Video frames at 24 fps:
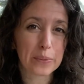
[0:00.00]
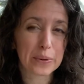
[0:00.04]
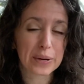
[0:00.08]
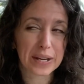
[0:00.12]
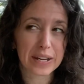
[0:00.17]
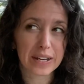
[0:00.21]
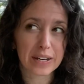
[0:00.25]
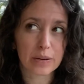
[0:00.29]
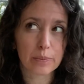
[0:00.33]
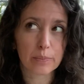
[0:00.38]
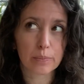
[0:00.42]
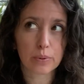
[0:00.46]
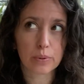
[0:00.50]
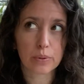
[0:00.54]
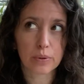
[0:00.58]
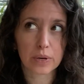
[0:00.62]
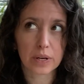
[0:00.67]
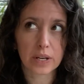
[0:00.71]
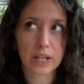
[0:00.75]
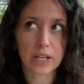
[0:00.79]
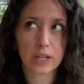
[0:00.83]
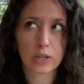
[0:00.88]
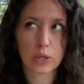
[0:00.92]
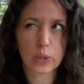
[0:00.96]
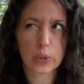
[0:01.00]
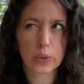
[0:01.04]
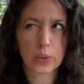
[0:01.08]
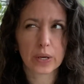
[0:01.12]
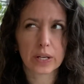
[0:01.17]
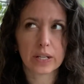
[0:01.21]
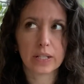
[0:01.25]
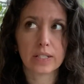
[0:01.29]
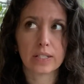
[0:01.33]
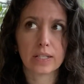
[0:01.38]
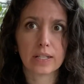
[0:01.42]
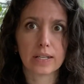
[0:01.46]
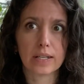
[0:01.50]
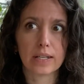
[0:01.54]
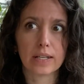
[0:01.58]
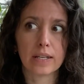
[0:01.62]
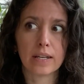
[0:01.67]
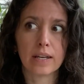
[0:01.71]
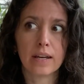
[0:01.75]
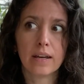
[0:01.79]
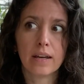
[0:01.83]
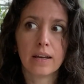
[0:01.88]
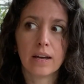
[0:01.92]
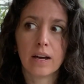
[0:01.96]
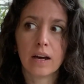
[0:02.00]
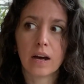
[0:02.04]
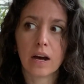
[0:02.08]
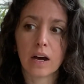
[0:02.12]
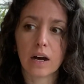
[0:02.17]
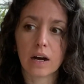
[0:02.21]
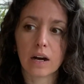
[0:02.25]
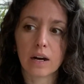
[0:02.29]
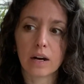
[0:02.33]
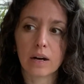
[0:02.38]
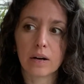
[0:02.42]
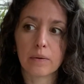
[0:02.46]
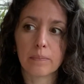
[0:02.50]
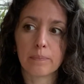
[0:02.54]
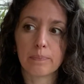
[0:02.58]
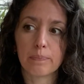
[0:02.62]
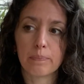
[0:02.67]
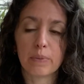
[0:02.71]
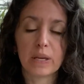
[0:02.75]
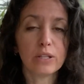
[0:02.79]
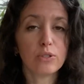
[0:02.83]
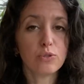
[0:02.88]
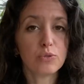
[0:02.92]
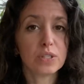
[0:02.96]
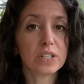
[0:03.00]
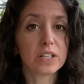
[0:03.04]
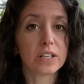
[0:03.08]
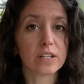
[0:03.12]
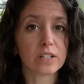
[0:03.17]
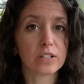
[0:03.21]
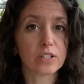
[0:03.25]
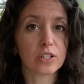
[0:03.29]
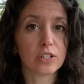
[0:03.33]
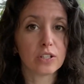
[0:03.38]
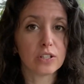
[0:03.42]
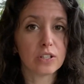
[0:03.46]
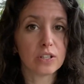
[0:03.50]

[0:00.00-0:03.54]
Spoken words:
We're in a pretty crazy petri dish.